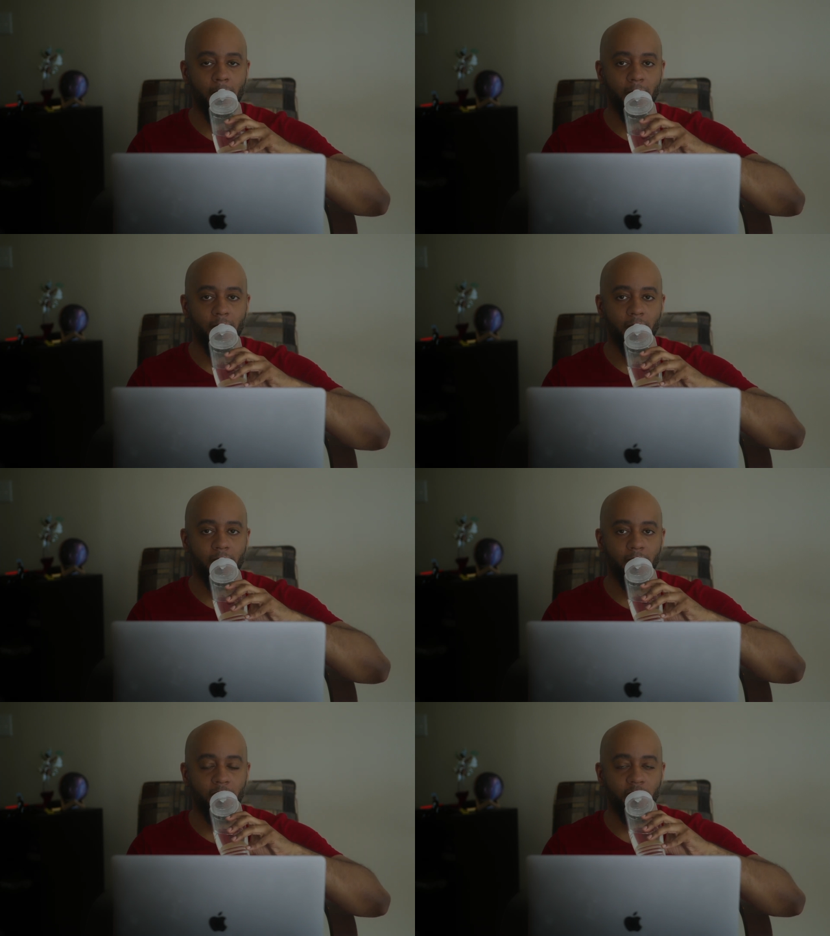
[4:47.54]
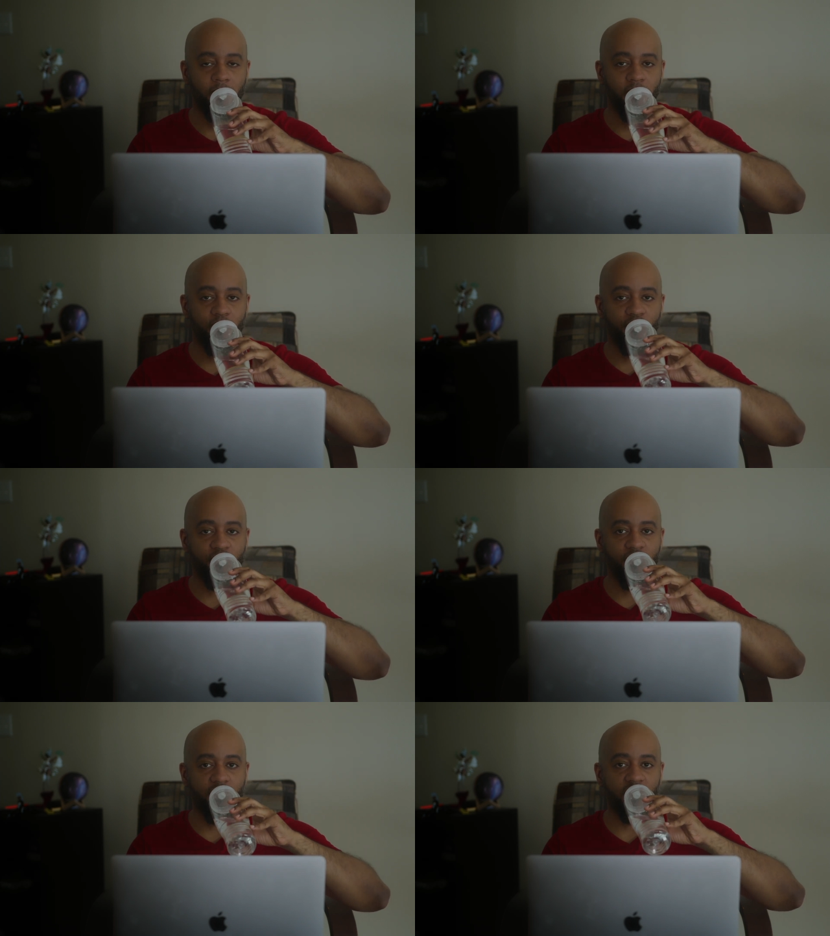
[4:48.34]

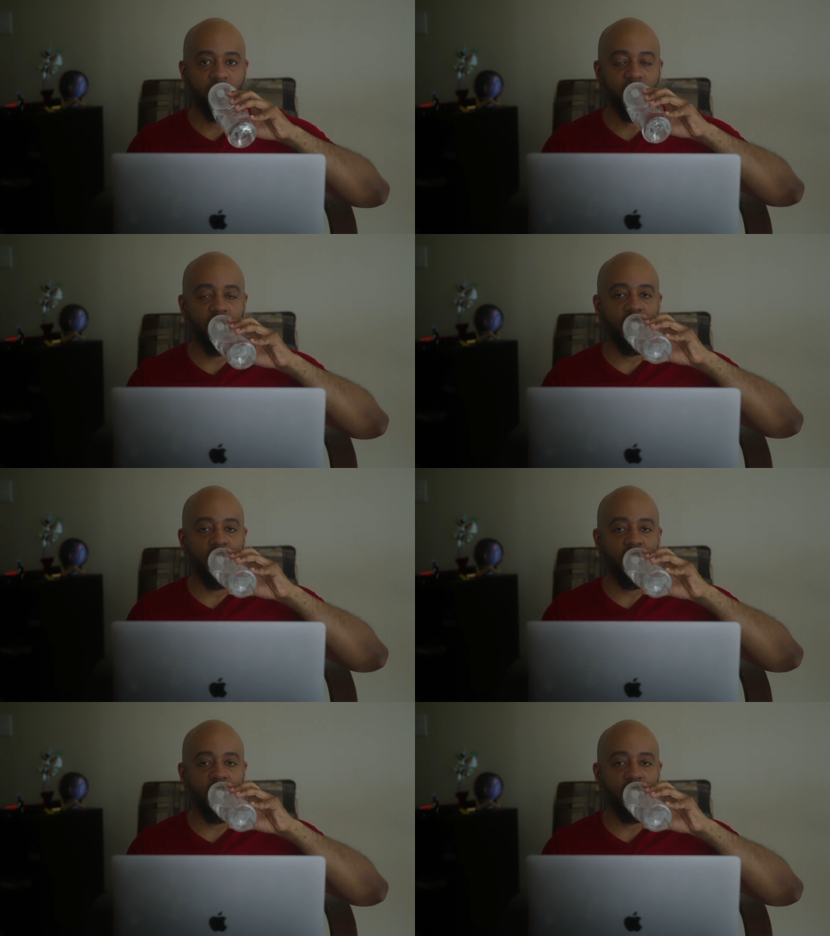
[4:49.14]
(no one is talking)